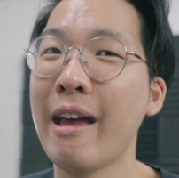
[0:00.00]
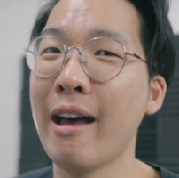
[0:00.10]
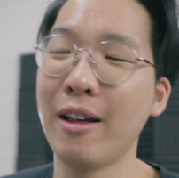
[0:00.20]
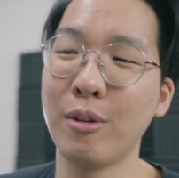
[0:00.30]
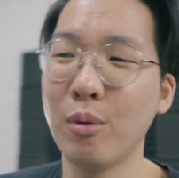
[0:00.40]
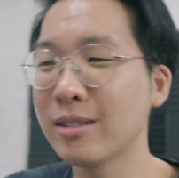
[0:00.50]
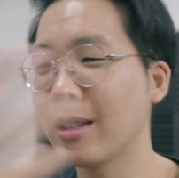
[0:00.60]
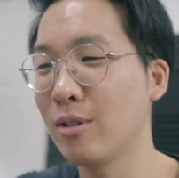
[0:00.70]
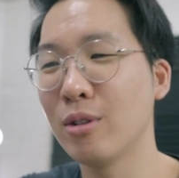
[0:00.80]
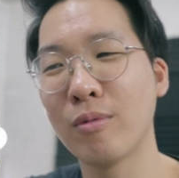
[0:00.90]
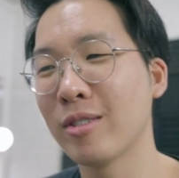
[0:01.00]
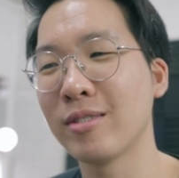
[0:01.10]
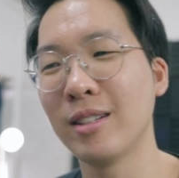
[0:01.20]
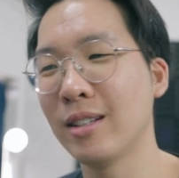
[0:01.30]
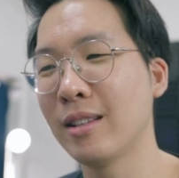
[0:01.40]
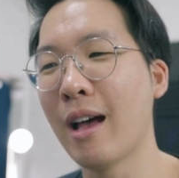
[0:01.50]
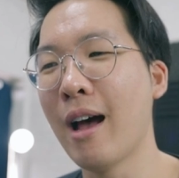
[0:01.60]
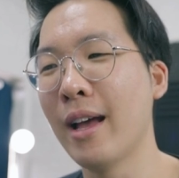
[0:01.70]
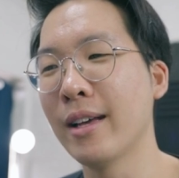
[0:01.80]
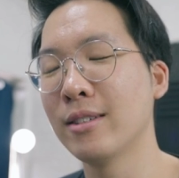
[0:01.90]
The ones at the university that
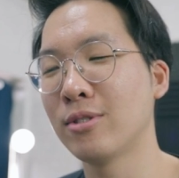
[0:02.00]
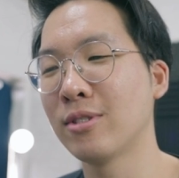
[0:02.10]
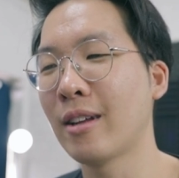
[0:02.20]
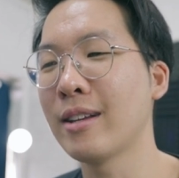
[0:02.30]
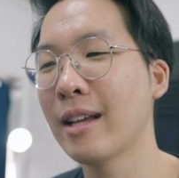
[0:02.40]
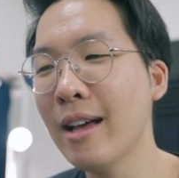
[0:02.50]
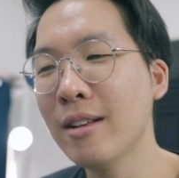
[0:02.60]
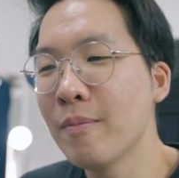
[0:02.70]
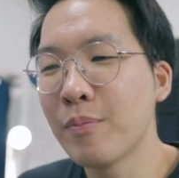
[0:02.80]
I used to study at